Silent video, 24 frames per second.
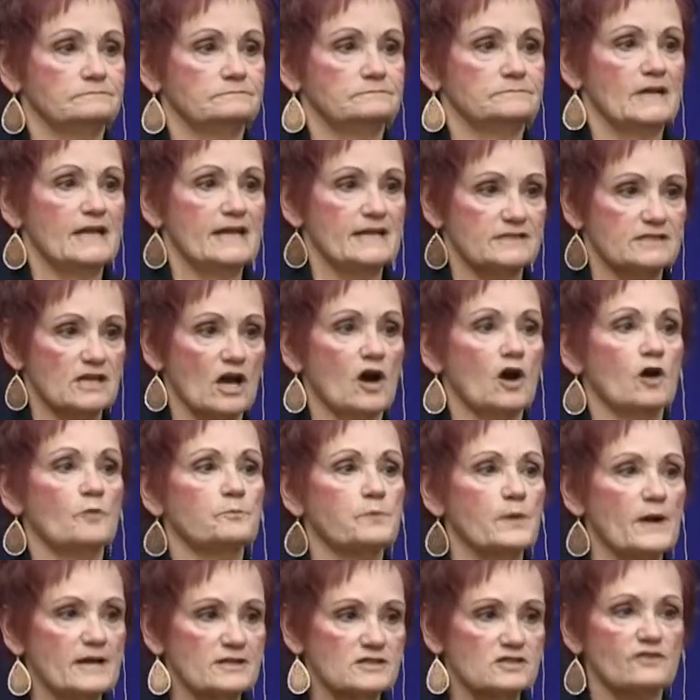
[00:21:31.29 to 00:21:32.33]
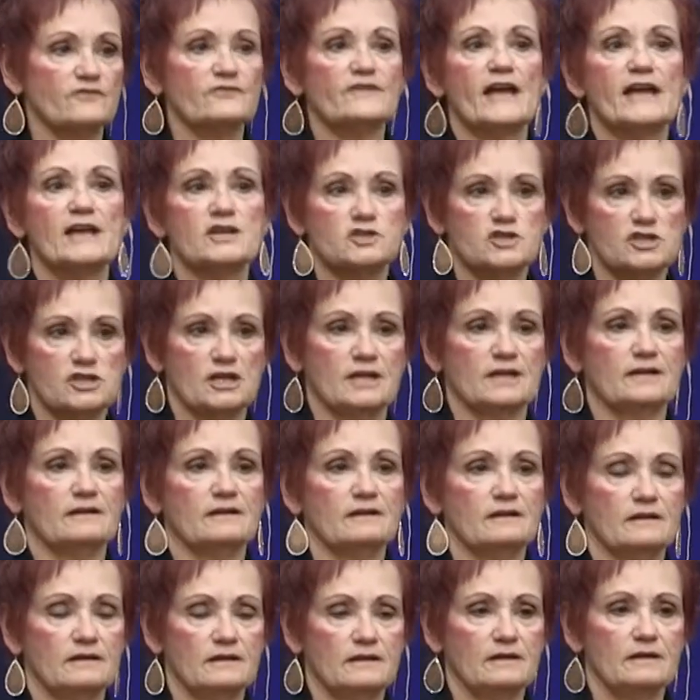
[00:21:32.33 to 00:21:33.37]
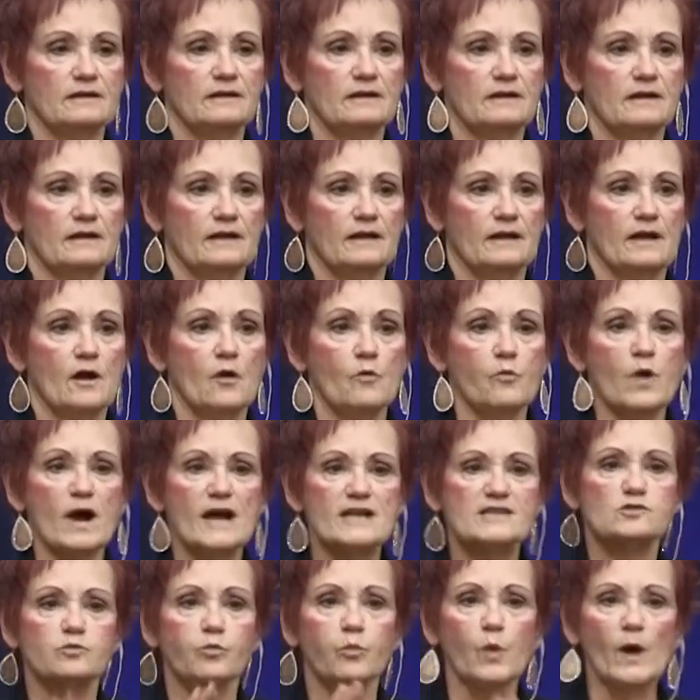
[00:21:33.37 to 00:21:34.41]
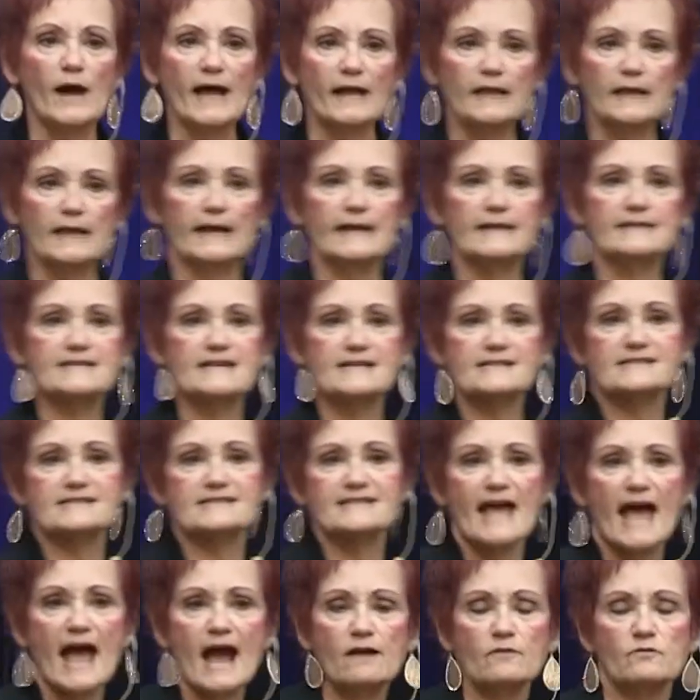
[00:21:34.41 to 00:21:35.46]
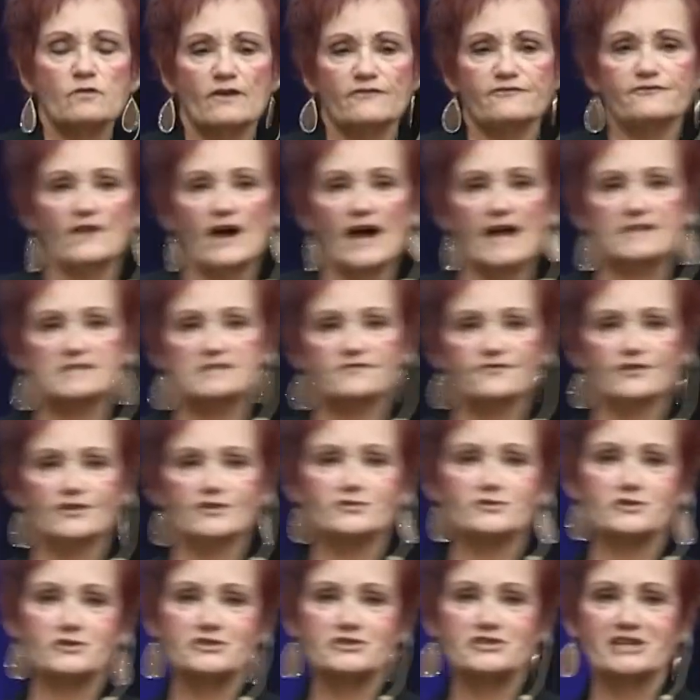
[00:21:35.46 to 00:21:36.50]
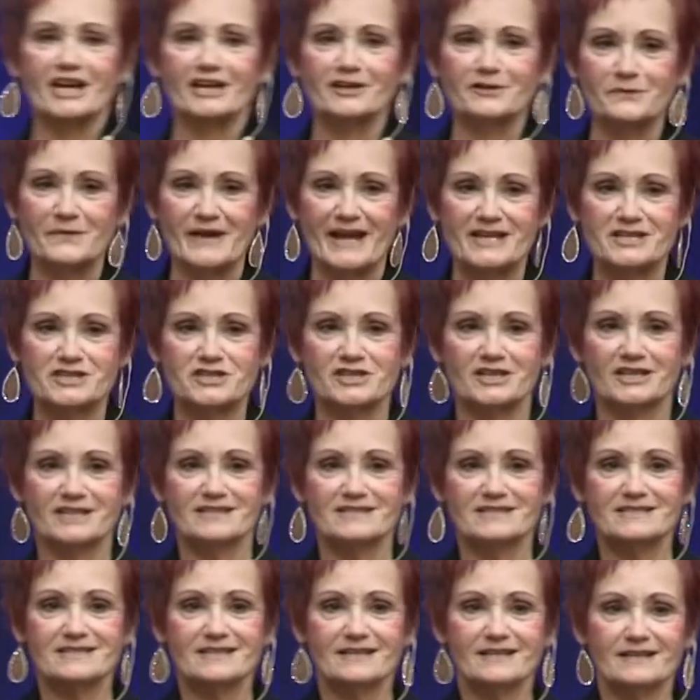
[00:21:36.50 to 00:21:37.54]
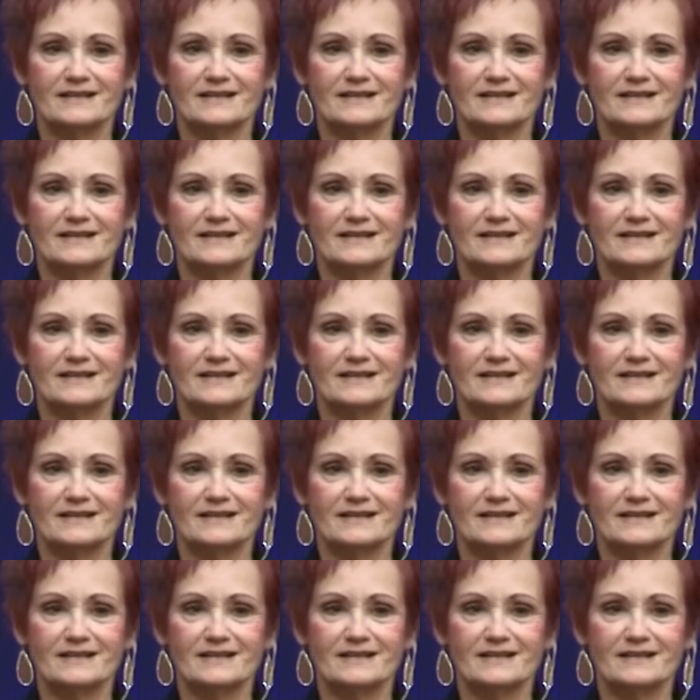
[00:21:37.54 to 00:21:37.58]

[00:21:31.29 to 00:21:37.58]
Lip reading: His own preservation, was willing to sacrifice future generations.